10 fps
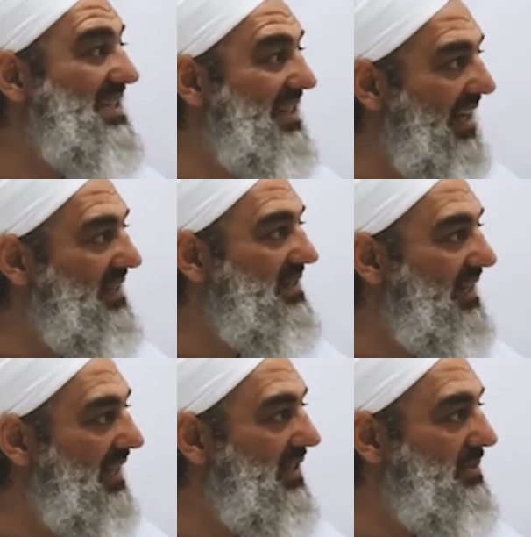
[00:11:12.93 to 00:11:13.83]
has to
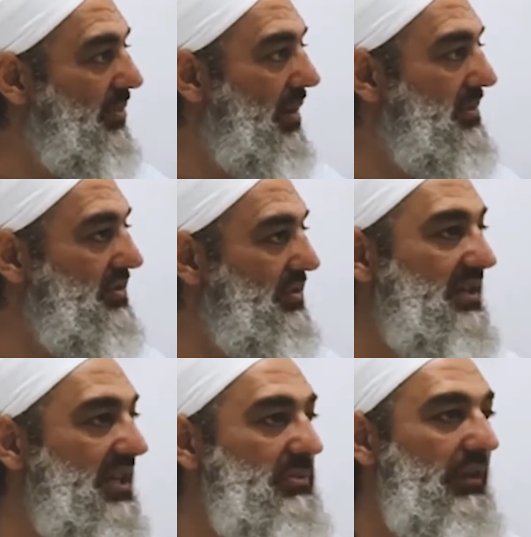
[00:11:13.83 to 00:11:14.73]
understand those primary sources.
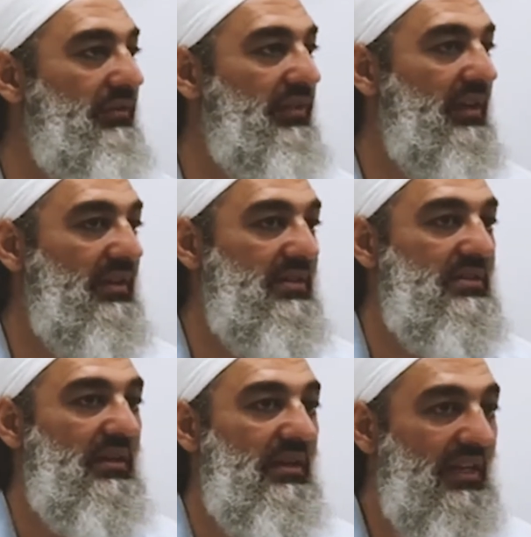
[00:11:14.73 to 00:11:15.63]
That's what fiqh is.
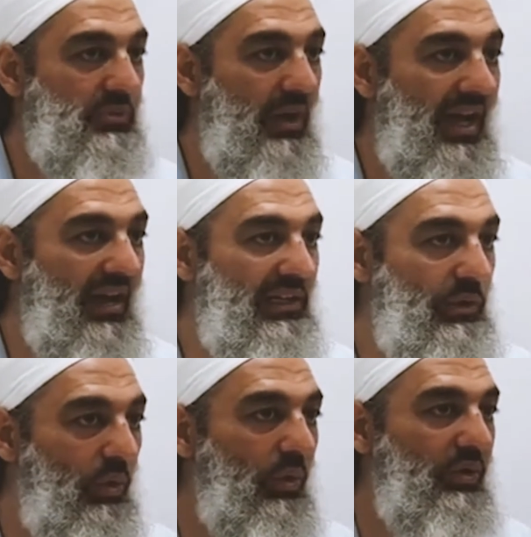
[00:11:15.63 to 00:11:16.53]
That's what our
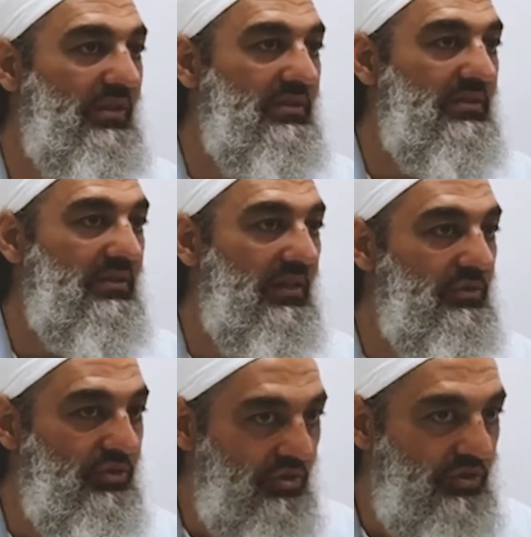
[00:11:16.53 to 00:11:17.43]
law is. Now,
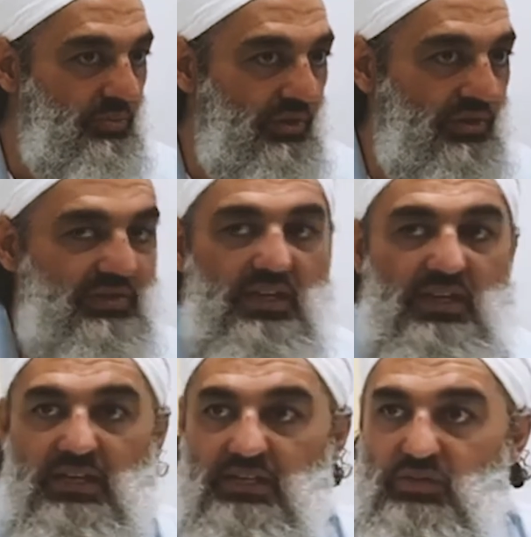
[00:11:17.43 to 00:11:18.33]
jurisprudence
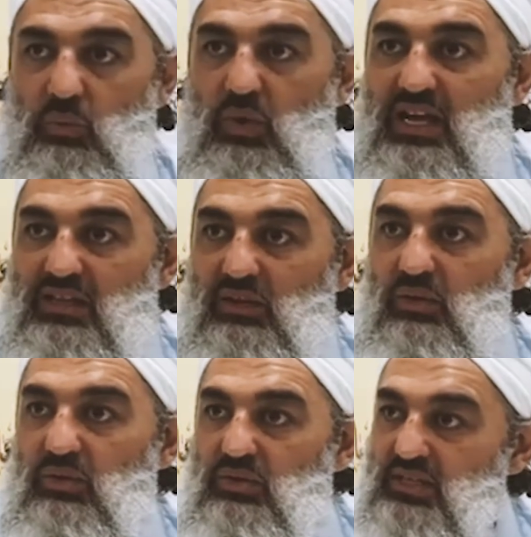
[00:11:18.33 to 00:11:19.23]
is the way that
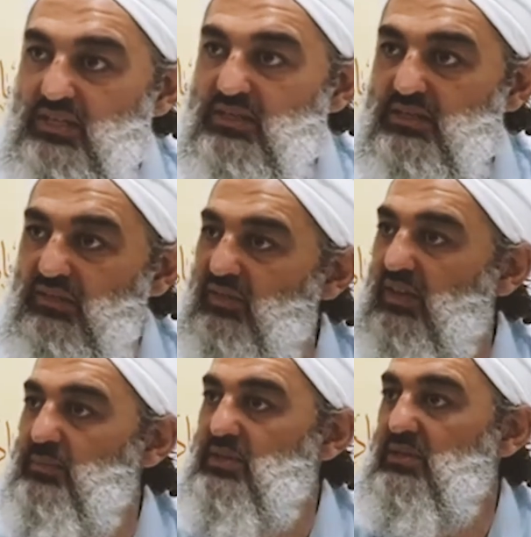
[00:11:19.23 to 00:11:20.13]
law
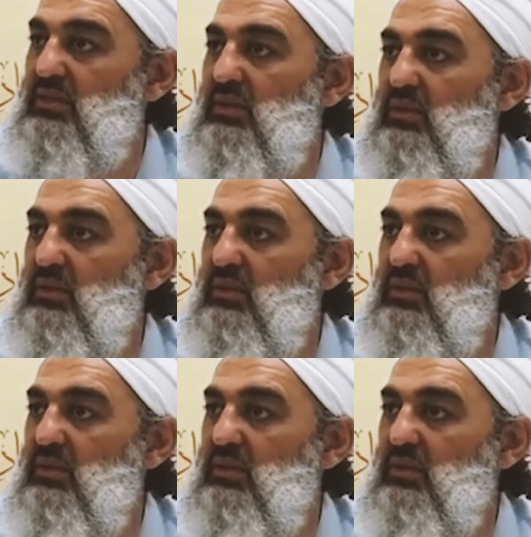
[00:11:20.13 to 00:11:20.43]
develops.